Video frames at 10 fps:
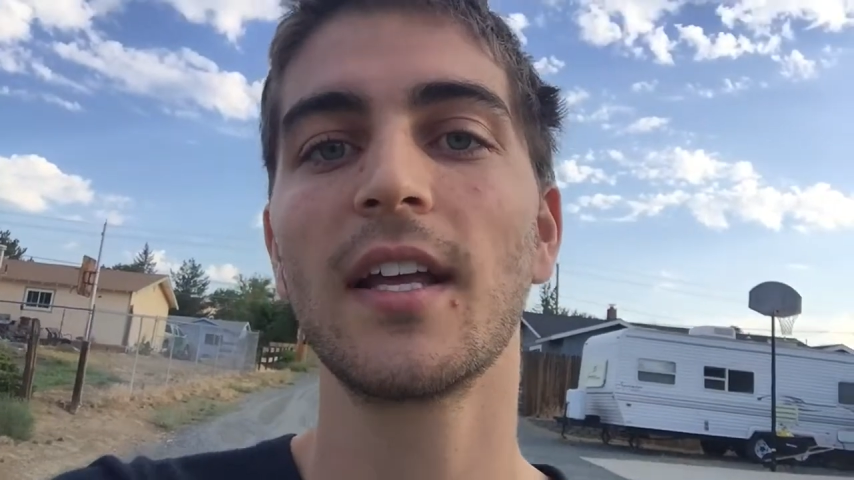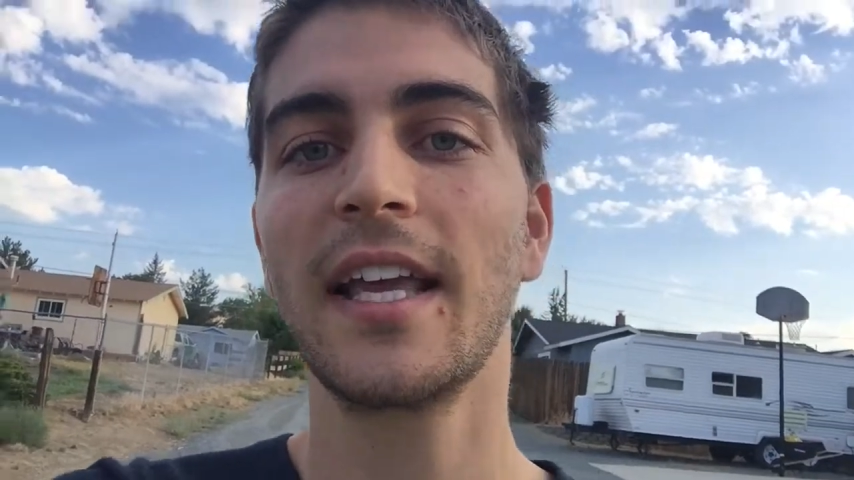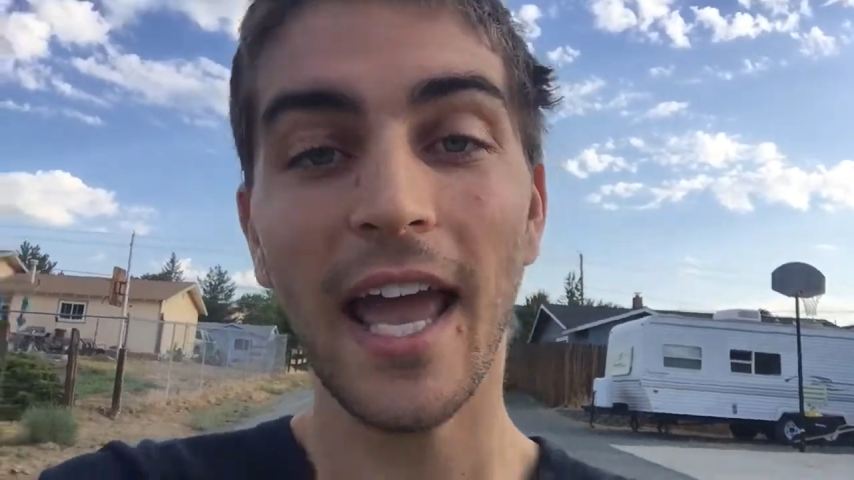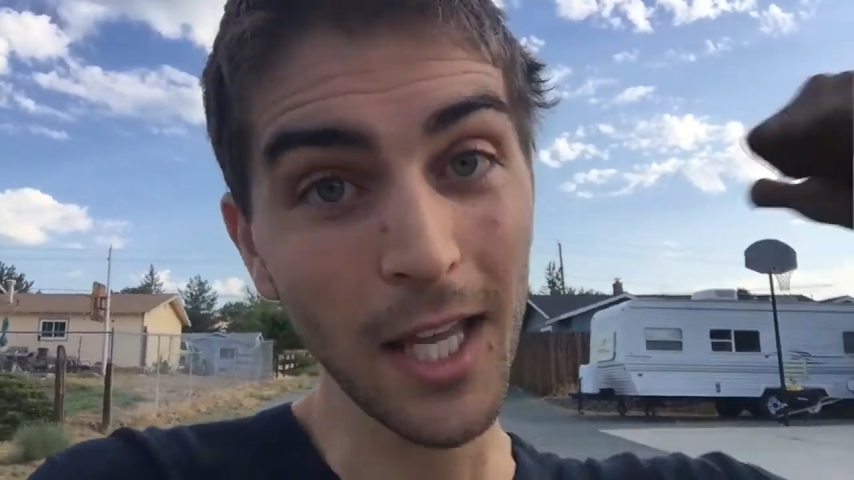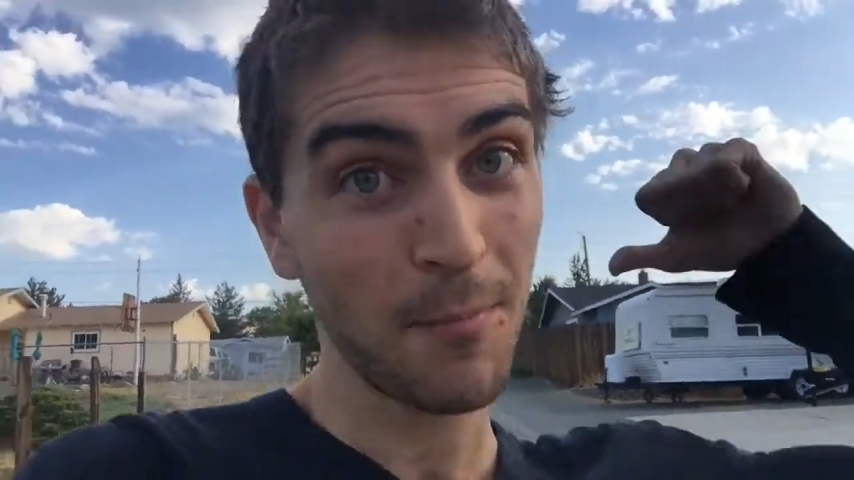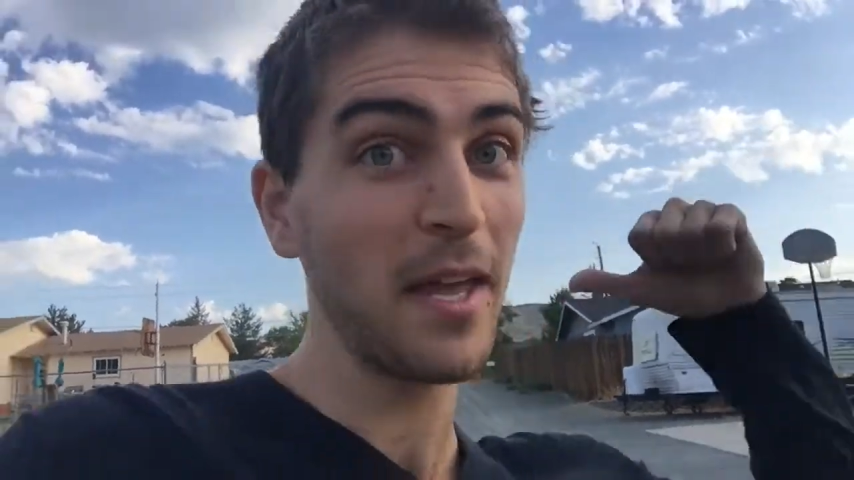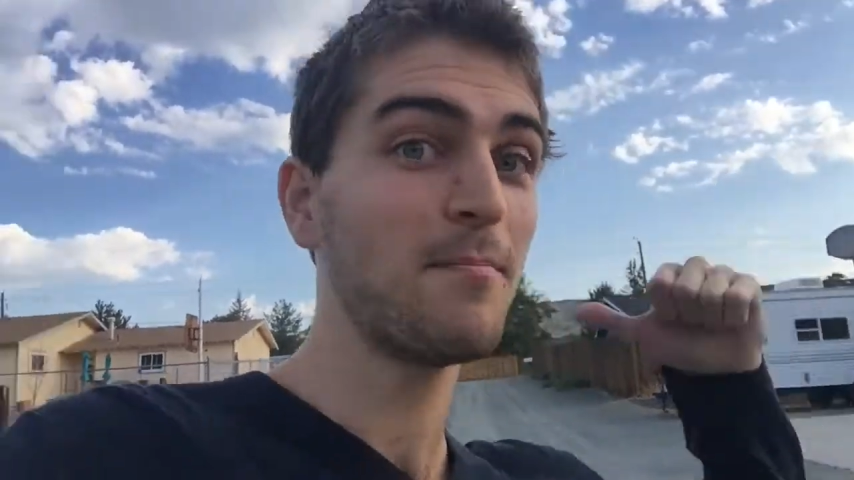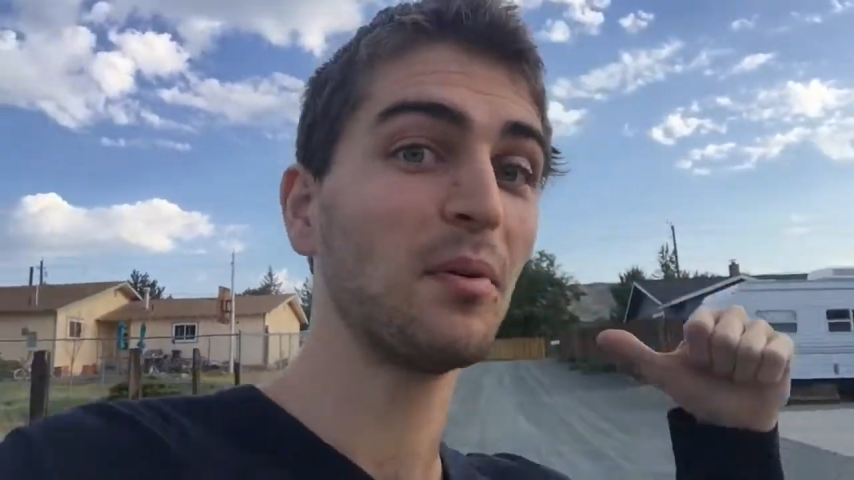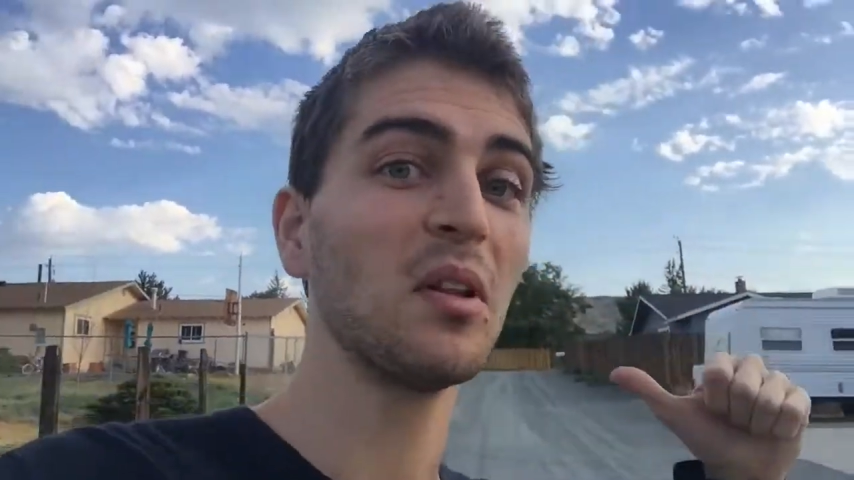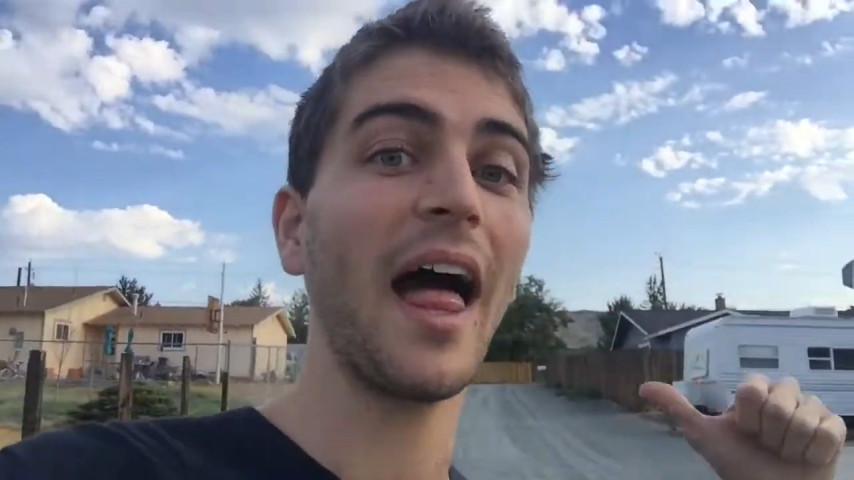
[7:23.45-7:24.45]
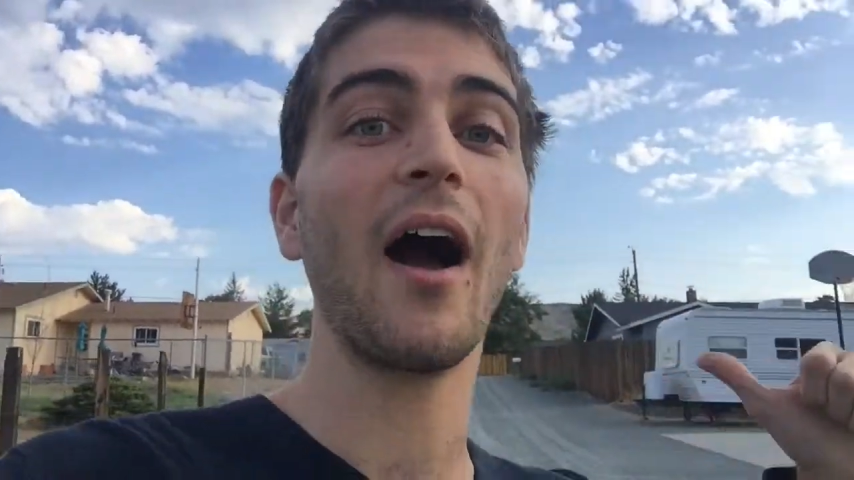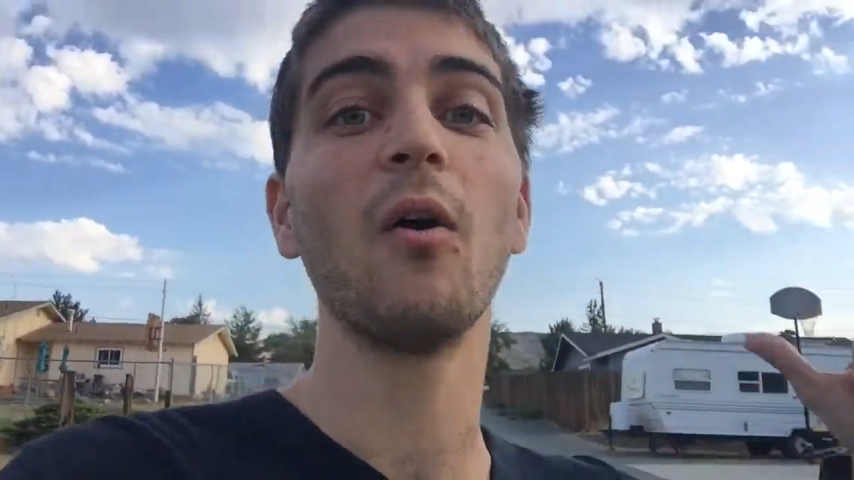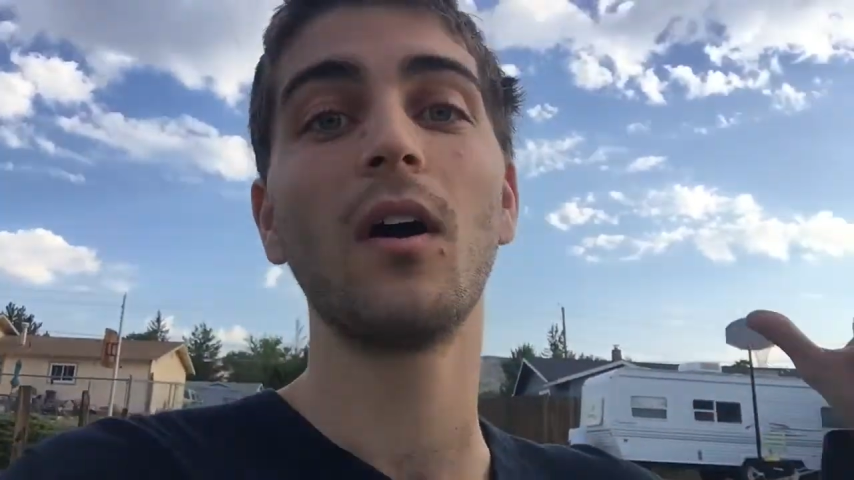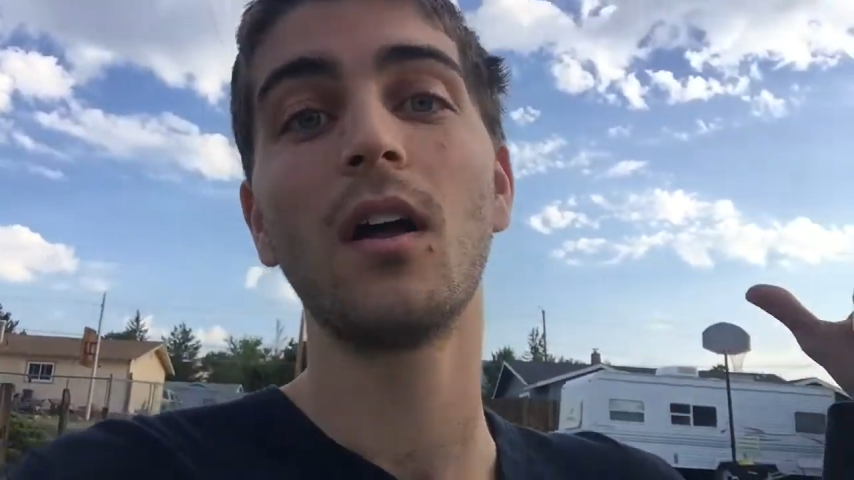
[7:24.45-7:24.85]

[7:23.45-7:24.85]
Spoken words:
kick people out,